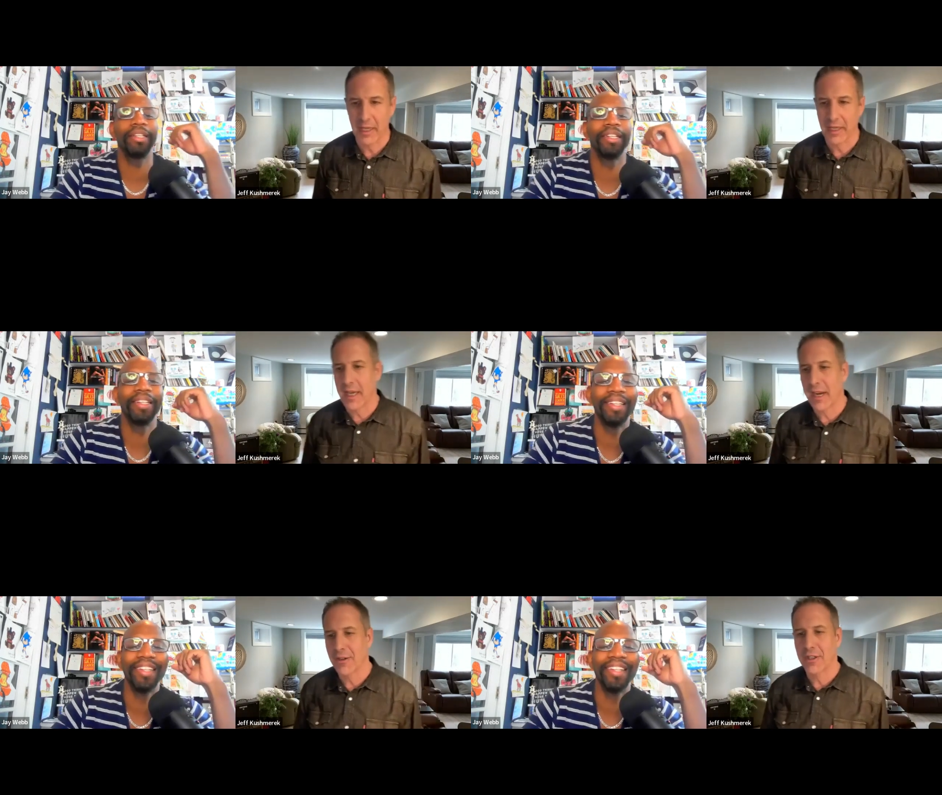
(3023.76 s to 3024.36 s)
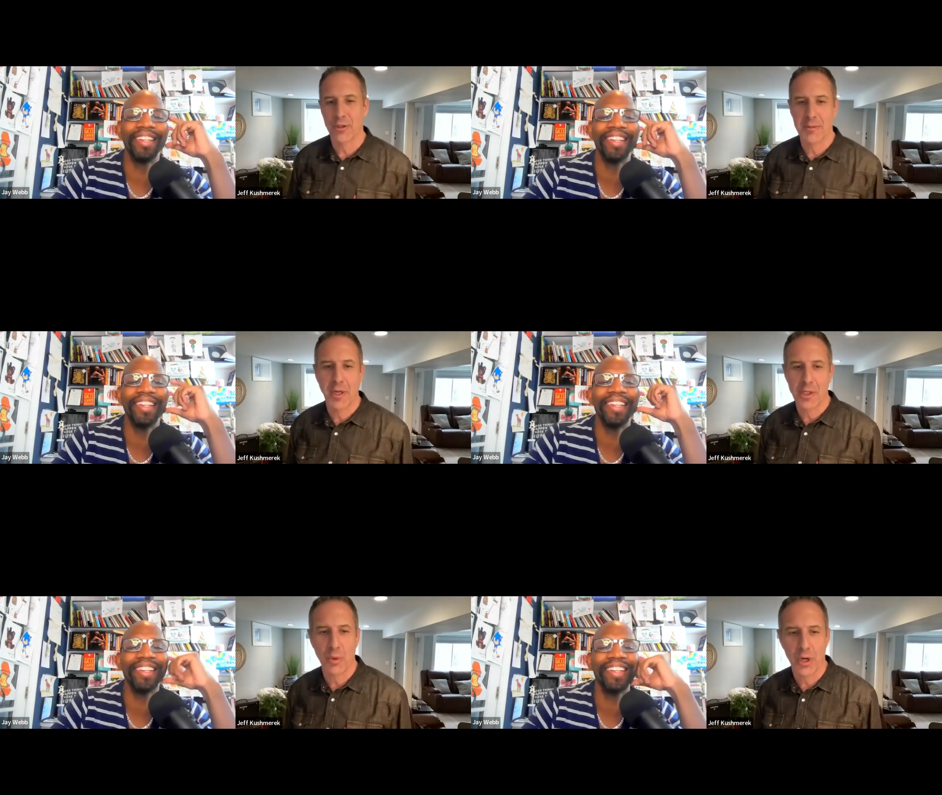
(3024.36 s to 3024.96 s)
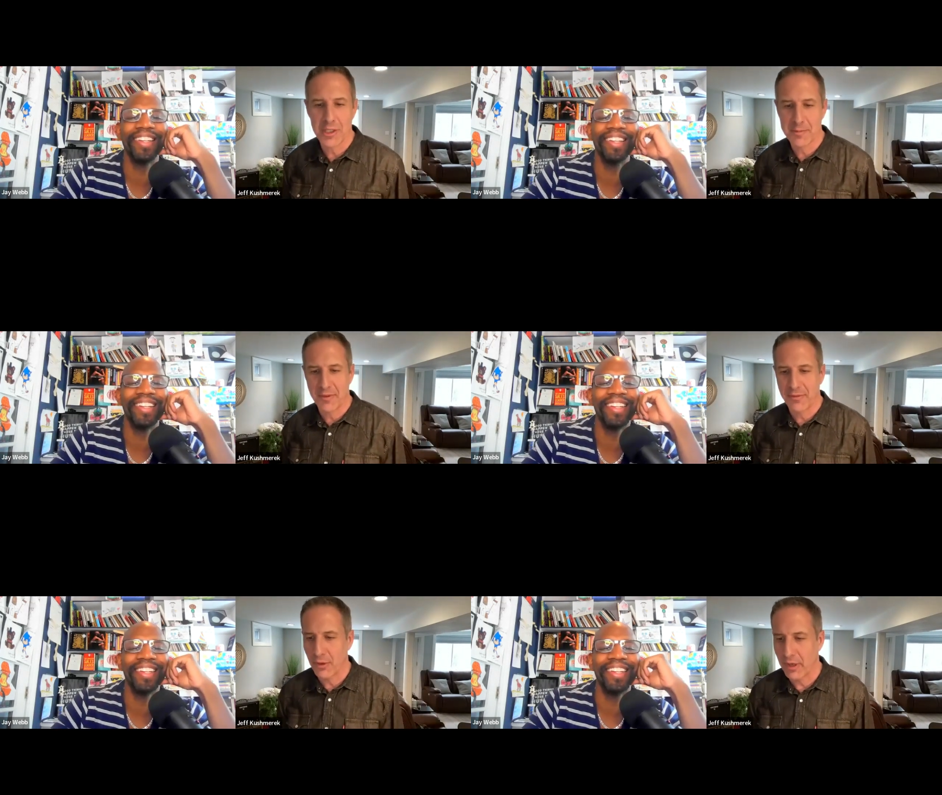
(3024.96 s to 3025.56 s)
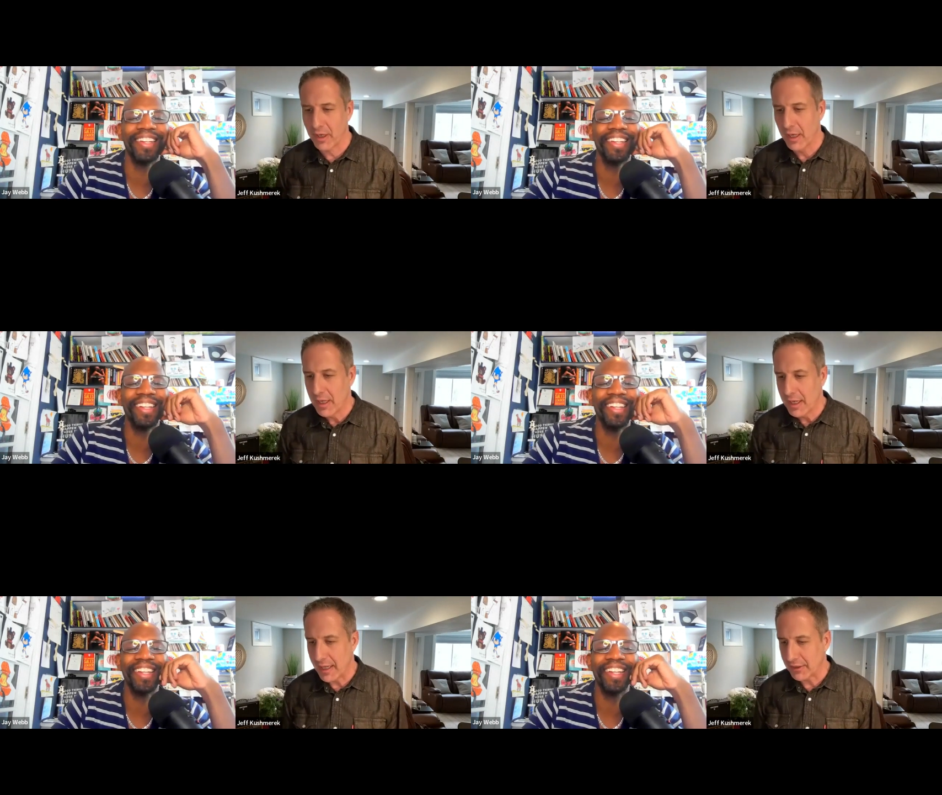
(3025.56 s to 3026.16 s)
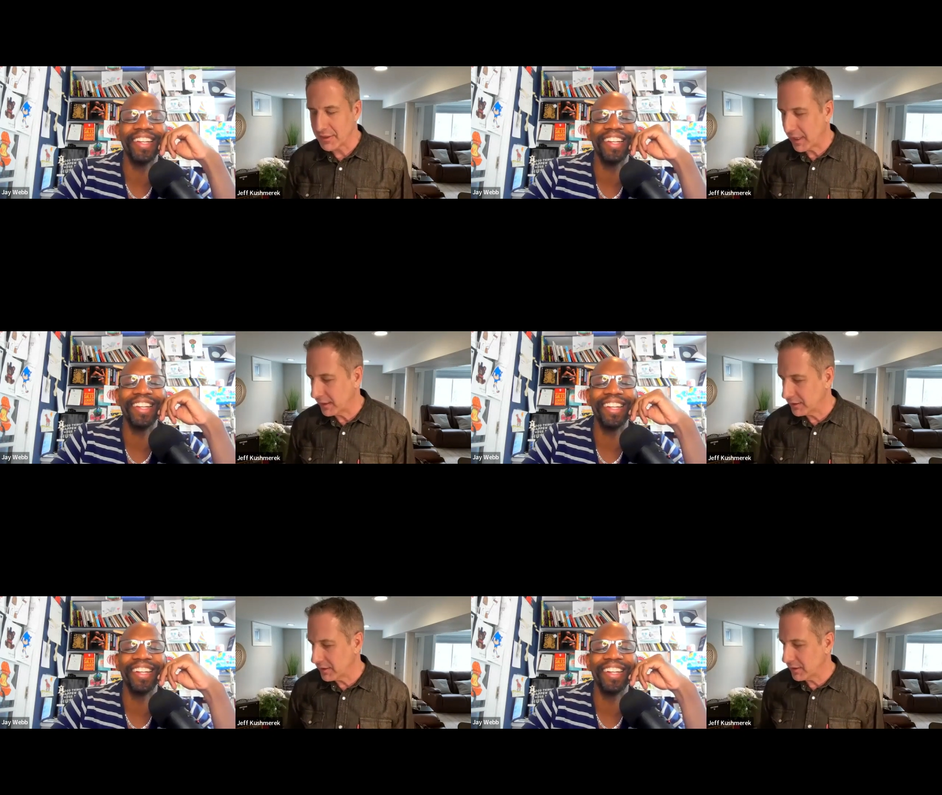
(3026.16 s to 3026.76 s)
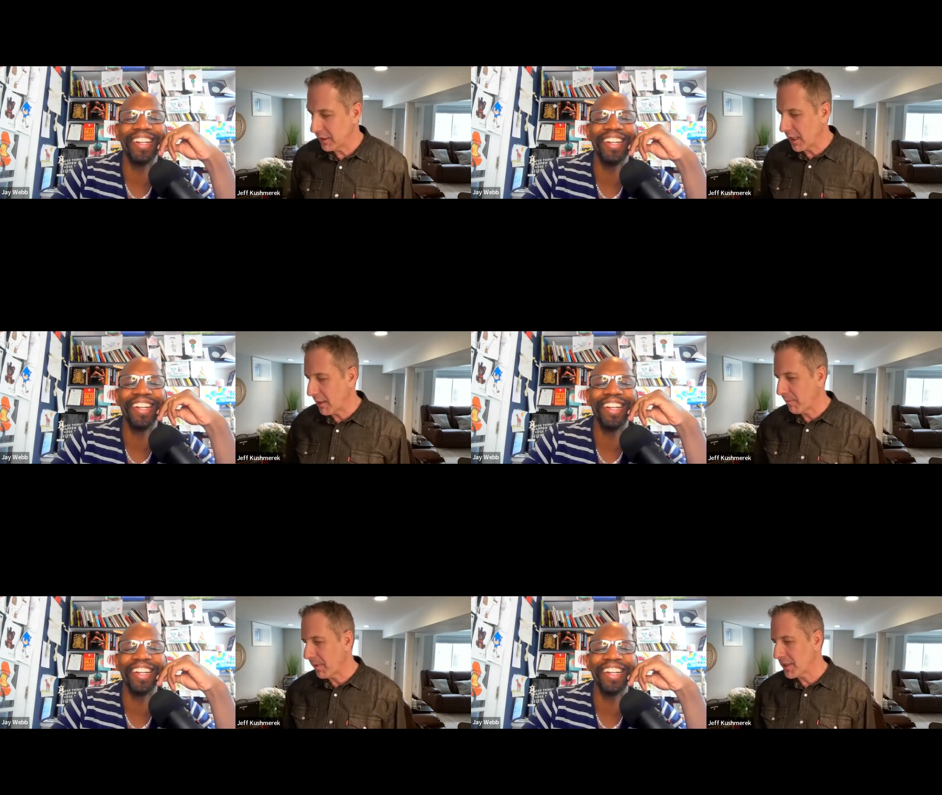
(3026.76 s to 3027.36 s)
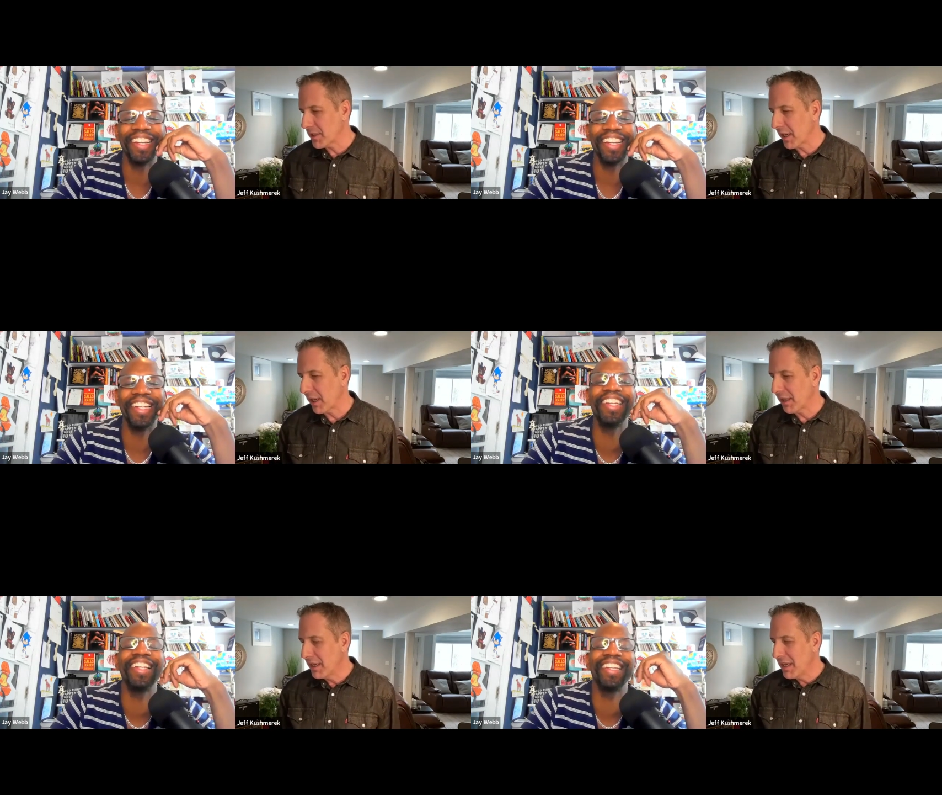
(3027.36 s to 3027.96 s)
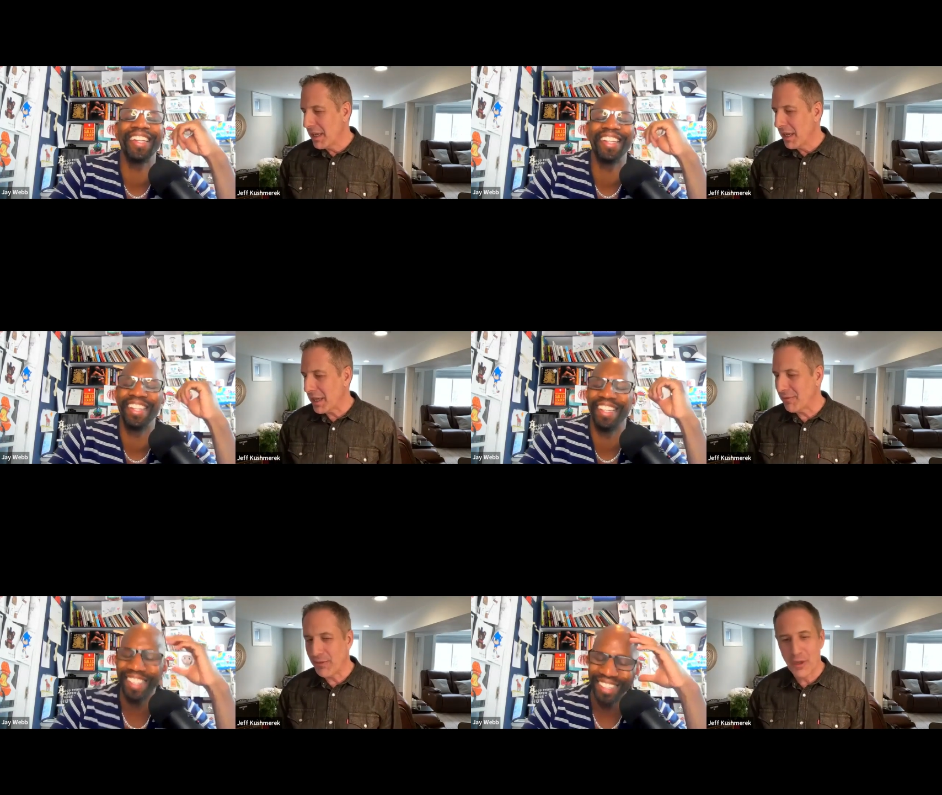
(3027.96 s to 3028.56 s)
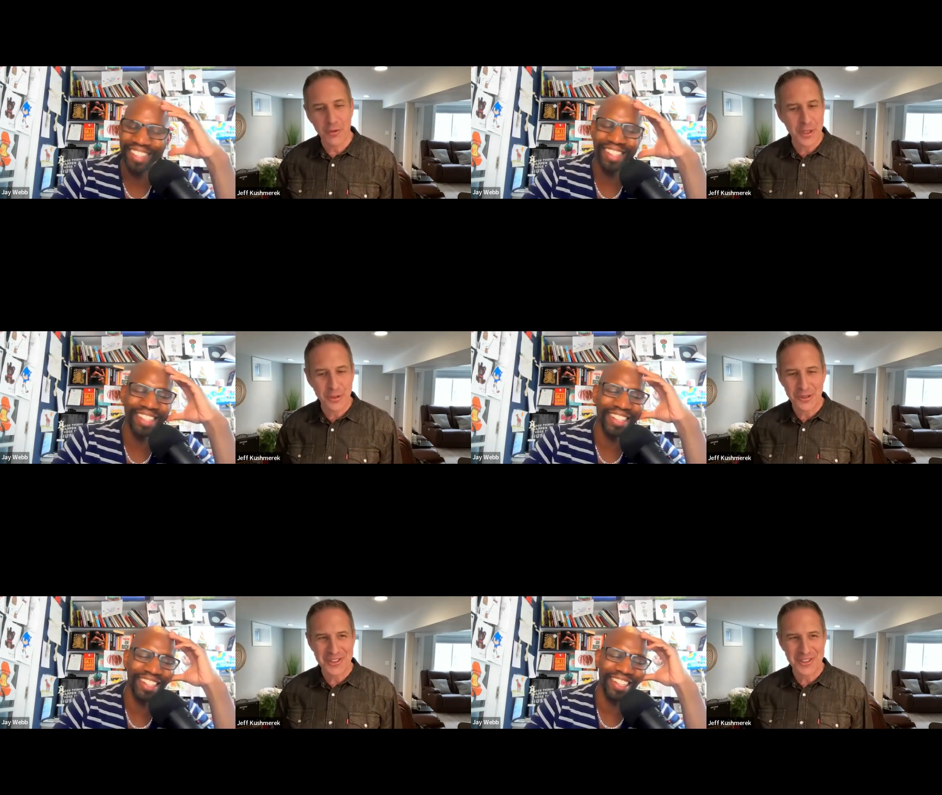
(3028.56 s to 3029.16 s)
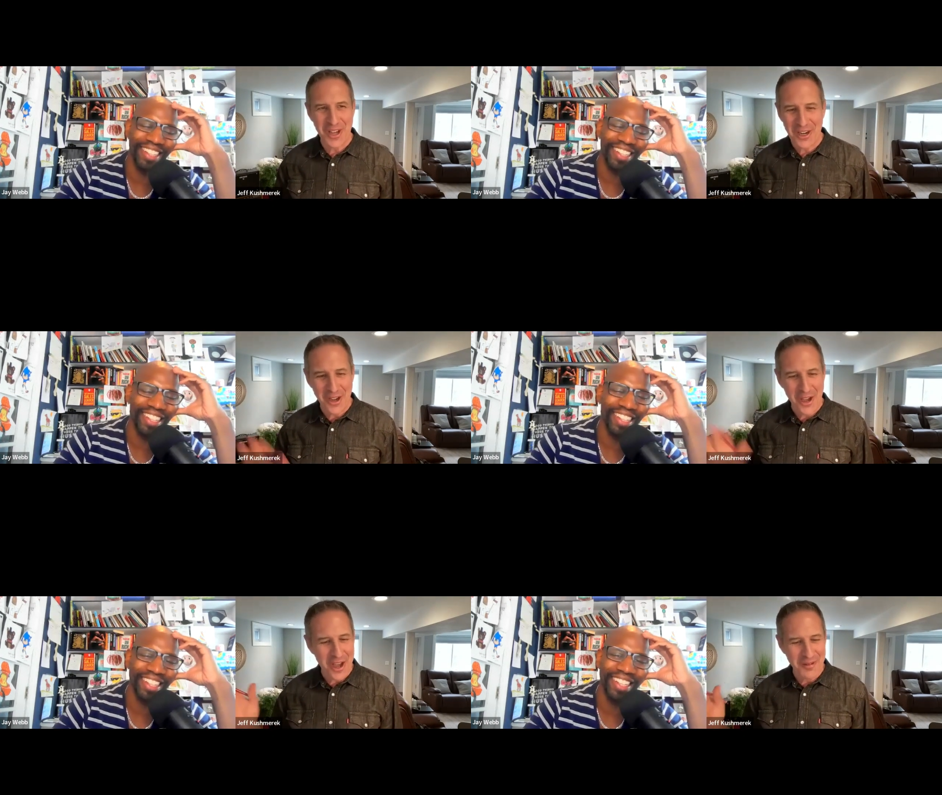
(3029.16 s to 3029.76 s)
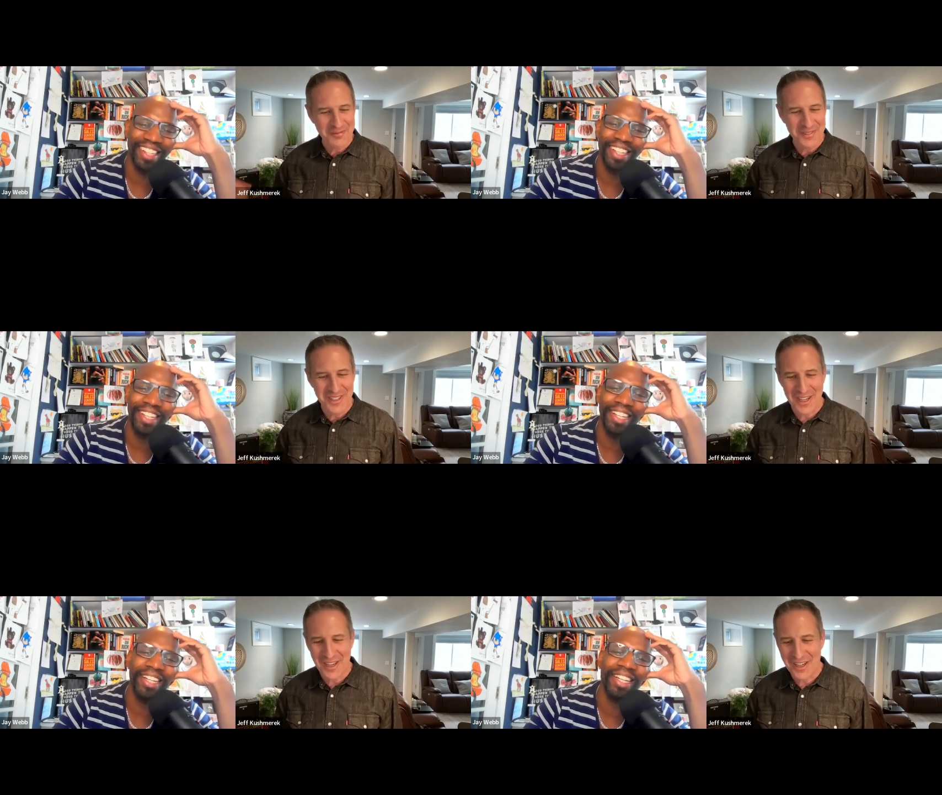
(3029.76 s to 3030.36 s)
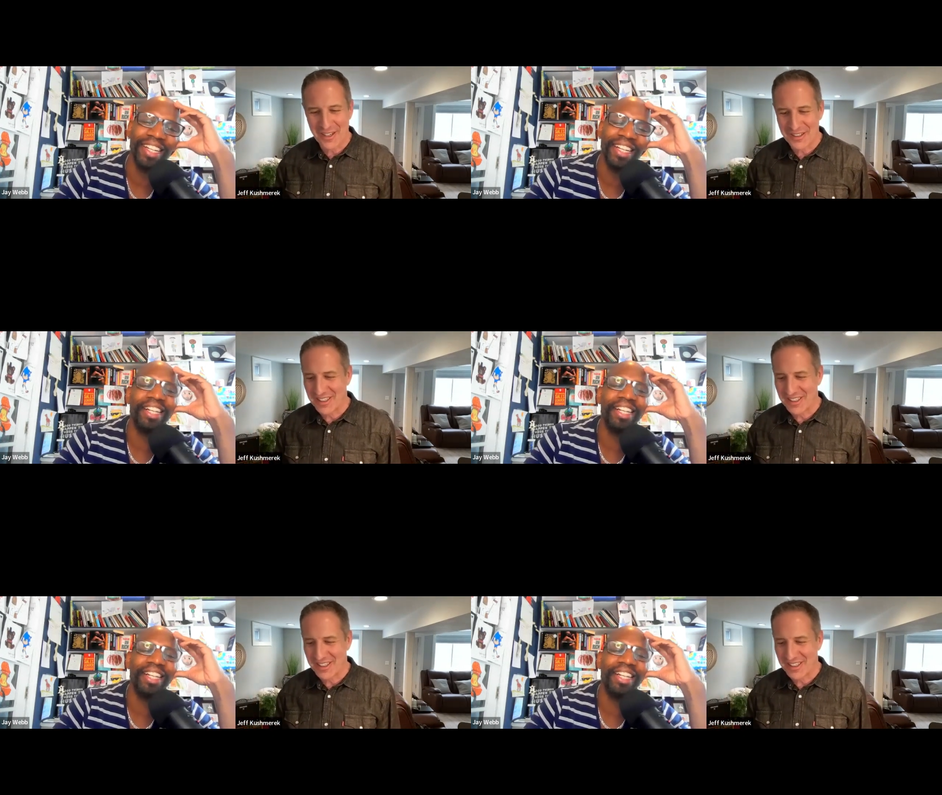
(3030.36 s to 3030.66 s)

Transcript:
Speaker 1: I can guarantee it was much worse before Ellis Island. Um, but uh, infiniterenewals.com uh,